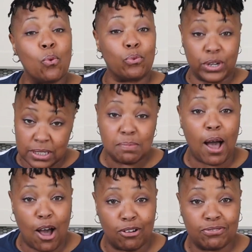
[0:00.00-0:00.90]
rinse
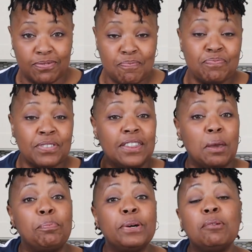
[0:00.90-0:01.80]
them off.
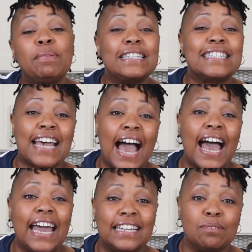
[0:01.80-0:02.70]
Then put them
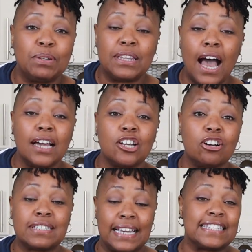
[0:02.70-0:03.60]
inside, put the hot
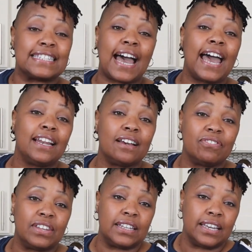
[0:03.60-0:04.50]
dogs inside
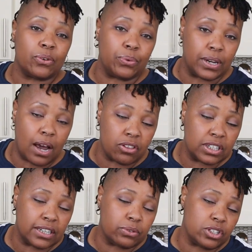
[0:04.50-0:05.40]
of the liquid, all
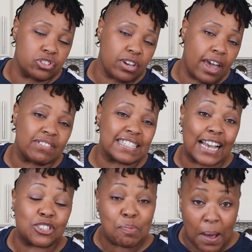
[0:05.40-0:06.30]
the liquid that you have
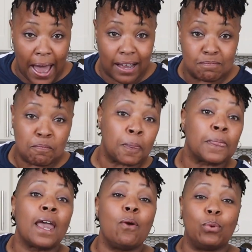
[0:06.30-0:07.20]
inside your pot.
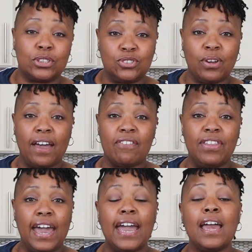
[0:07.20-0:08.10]
Once you
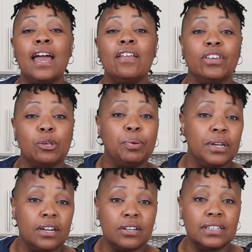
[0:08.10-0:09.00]
have that, then you
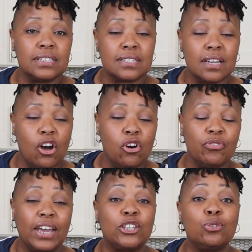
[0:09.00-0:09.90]
put it on the
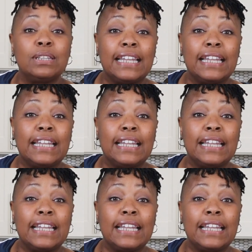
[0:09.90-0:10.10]
stove and you